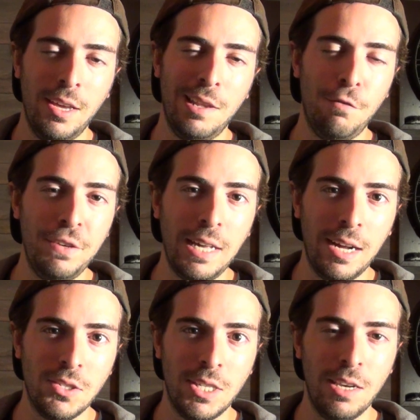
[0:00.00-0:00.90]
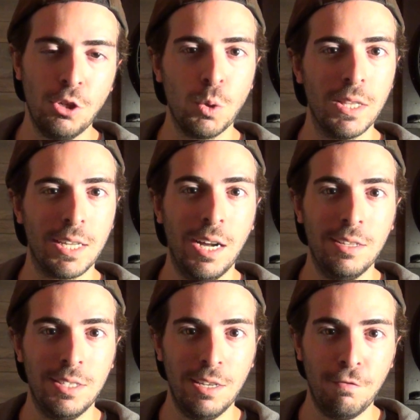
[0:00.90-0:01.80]
And if you guys did enjoy the
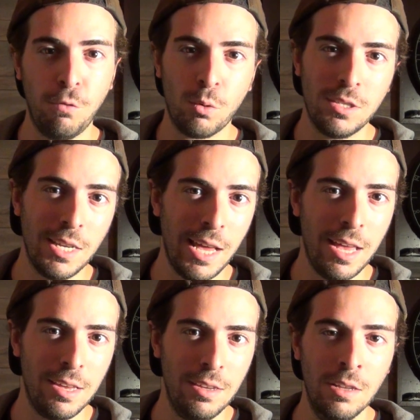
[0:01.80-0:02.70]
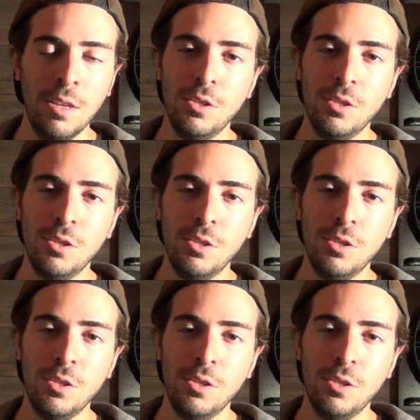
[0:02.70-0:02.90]
content for today,